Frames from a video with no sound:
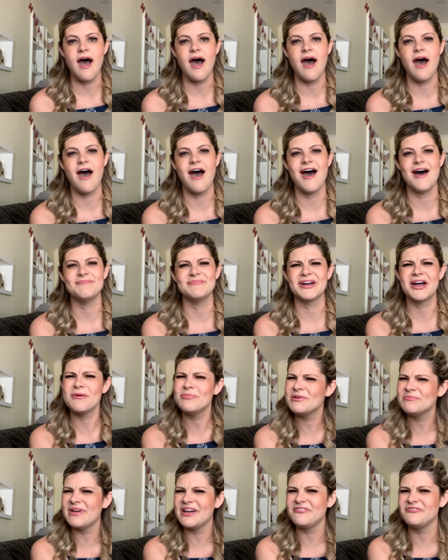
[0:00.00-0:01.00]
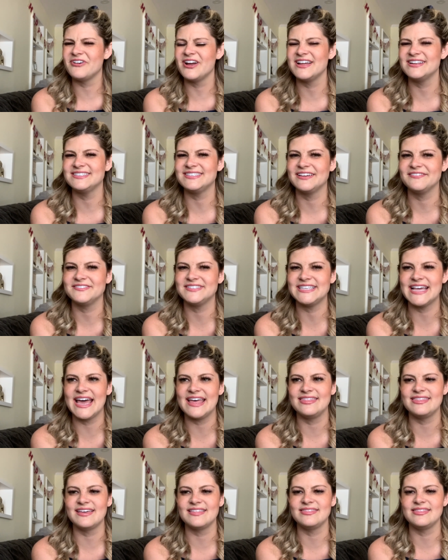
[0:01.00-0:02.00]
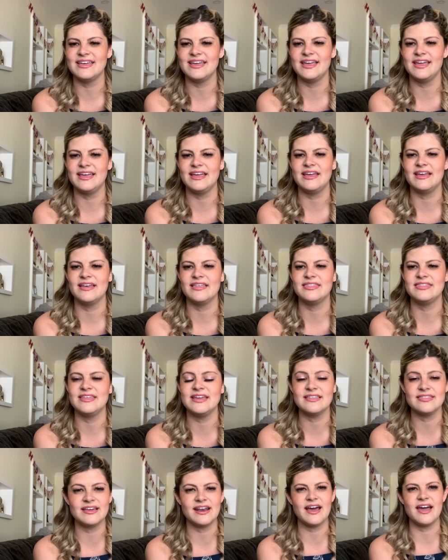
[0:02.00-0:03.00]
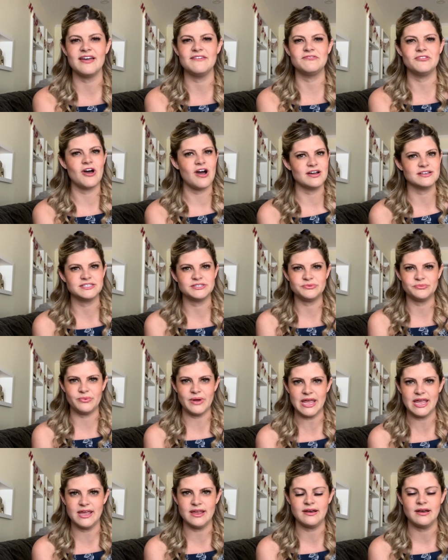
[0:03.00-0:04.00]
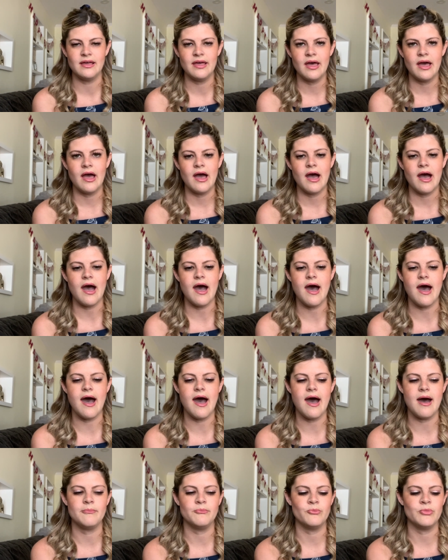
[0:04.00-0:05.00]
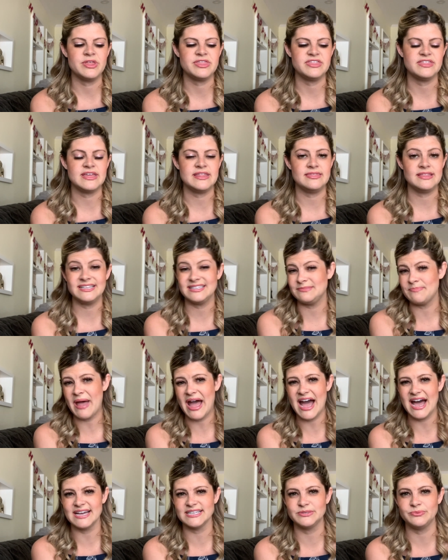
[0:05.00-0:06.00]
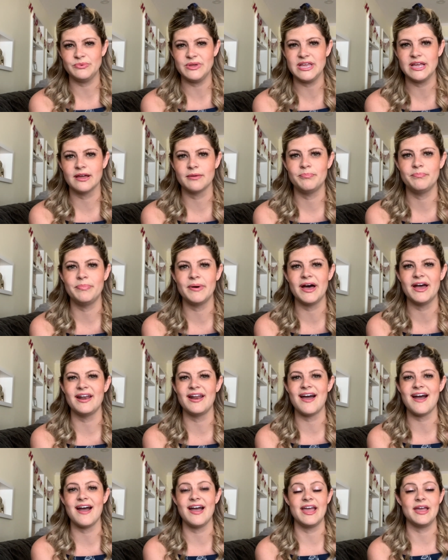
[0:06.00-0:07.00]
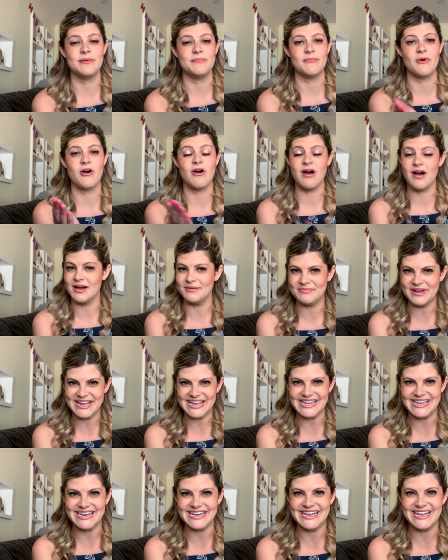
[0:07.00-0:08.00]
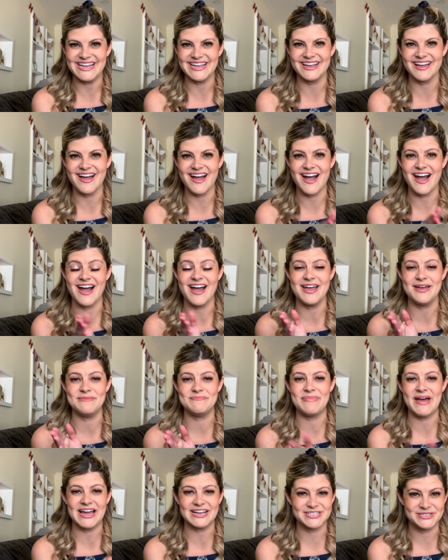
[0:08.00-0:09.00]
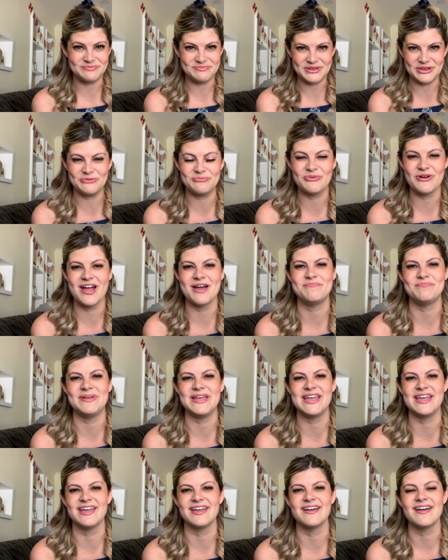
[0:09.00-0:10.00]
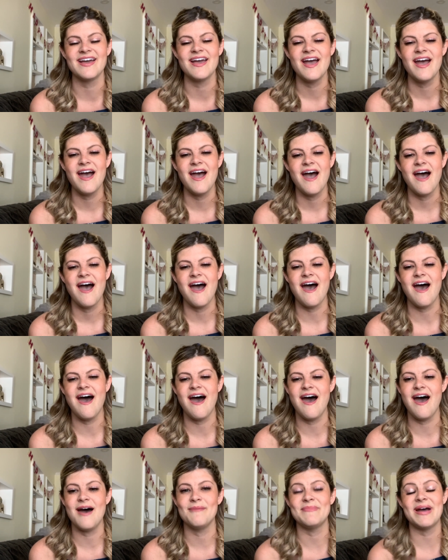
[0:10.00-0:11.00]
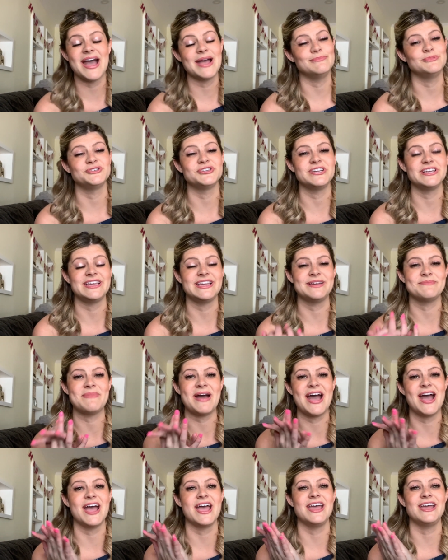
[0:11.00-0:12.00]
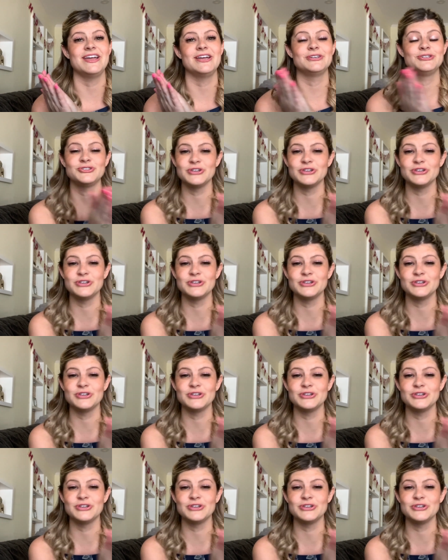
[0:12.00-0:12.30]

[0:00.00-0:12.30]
Um, a couple of my friends have said that they think that I've lost weight Um, within this past week, but I'm on my eating, I'm back to meal prepping, um, I'm drinking my